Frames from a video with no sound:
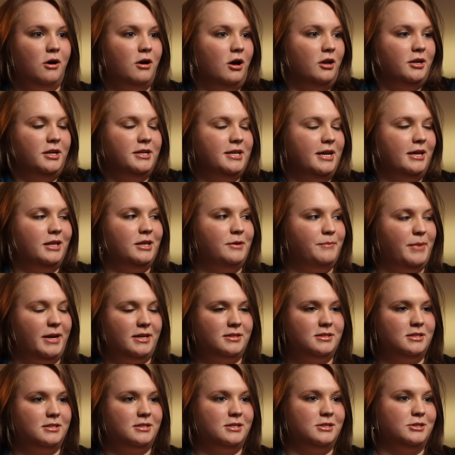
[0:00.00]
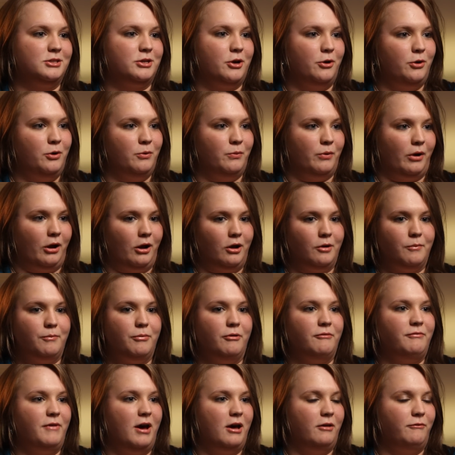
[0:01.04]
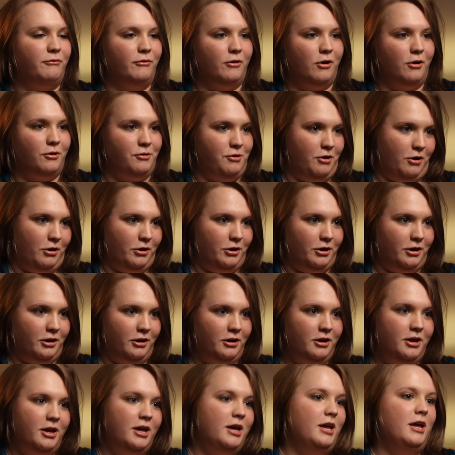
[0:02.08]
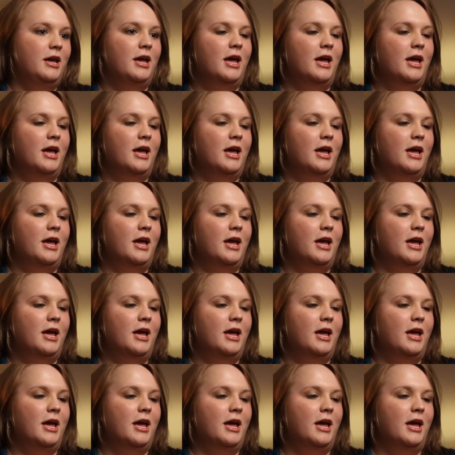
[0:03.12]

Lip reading: on a daily basis is go to work, provide for our daughter,